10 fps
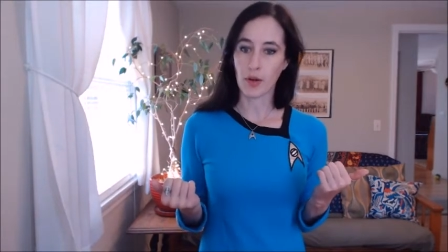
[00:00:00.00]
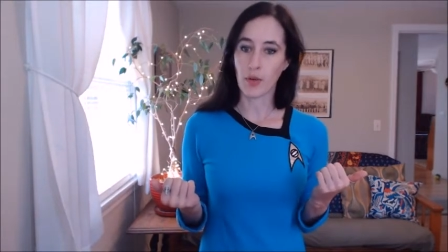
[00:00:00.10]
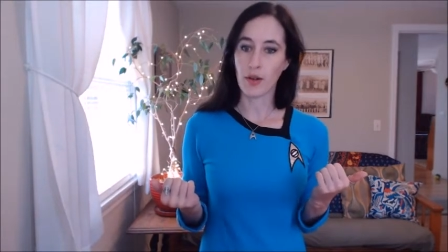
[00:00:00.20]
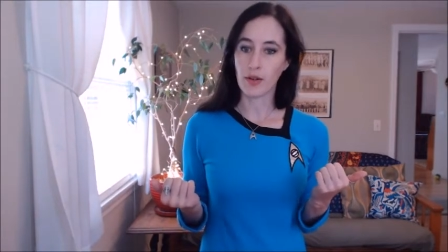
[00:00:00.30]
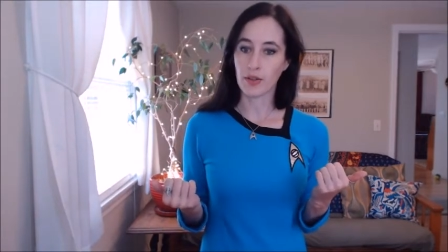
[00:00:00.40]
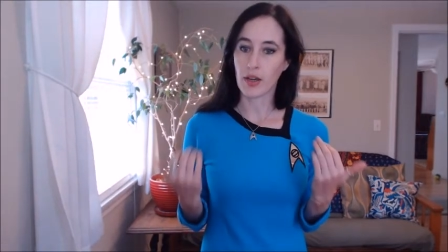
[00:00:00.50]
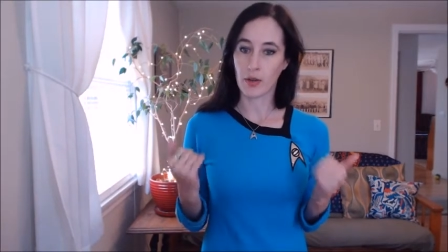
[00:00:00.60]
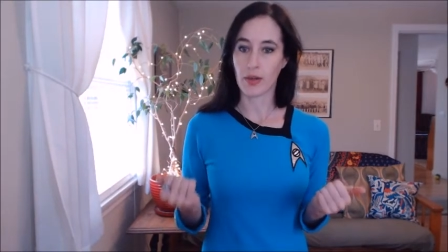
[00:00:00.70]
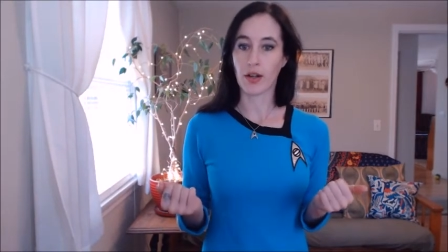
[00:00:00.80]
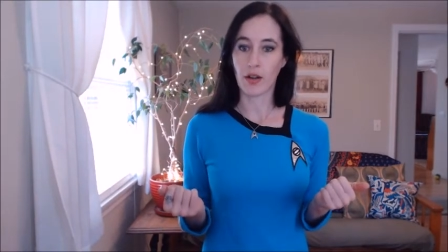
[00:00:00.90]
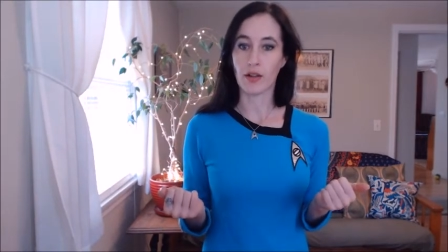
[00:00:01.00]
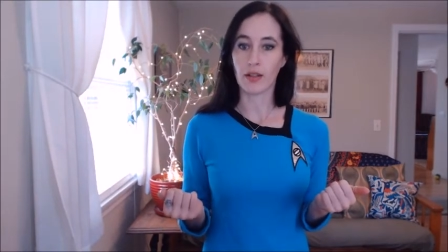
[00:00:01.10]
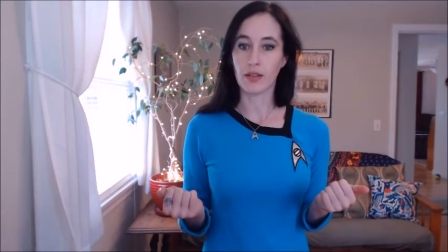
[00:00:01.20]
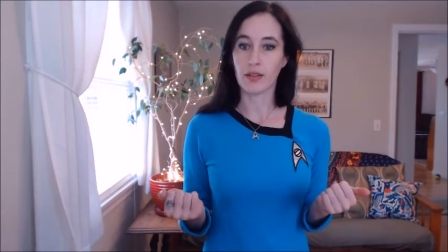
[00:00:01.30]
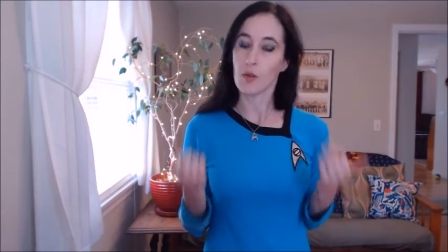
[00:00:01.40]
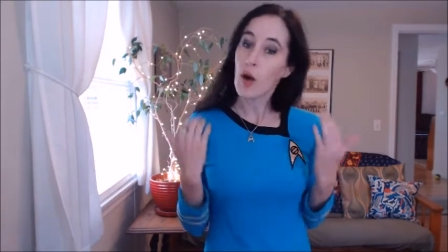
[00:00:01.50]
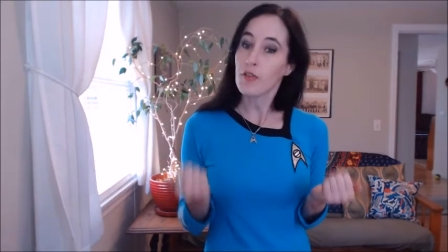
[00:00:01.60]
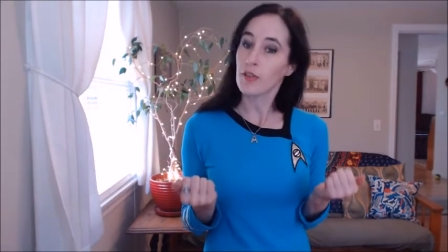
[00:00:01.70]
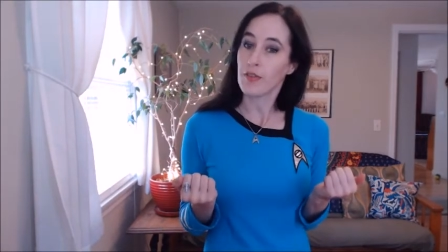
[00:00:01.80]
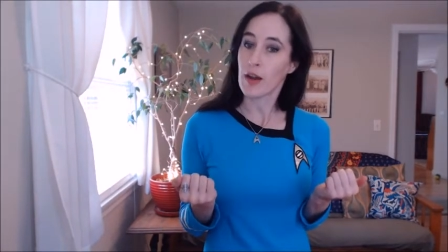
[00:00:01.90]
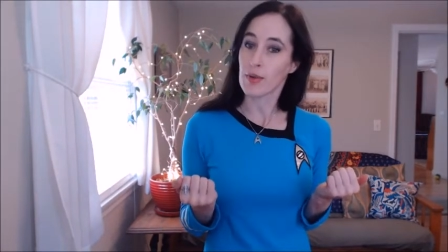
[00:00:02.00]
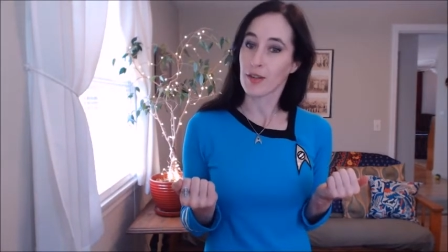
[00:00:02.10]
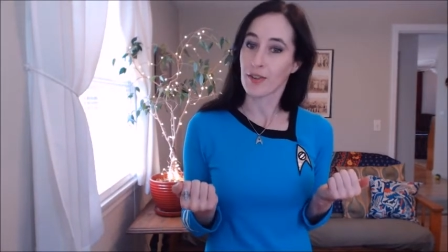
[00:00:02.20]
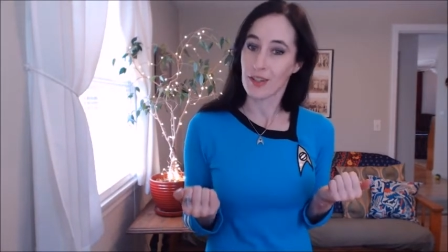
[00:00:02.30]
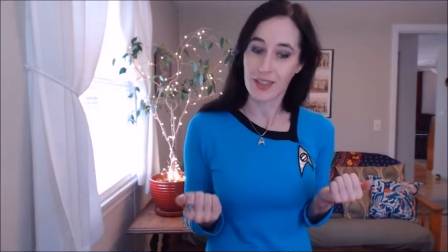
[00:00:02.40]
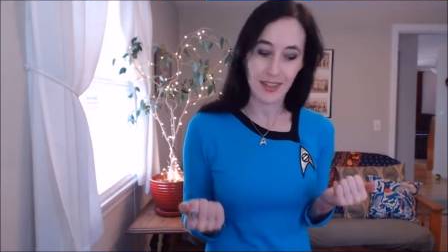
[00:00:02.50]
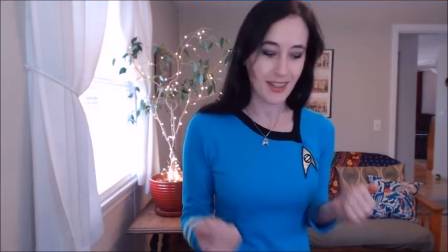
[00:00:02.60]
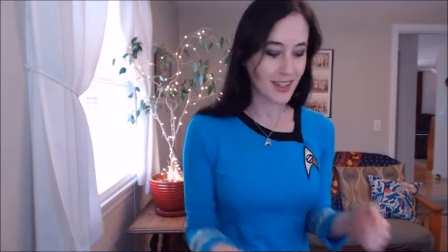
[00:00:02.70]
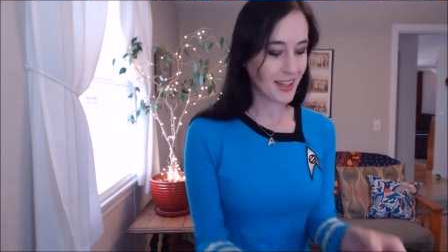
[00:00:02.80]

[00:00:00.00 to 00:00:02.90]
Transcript: one is kind of what I call it, waffled fabric version,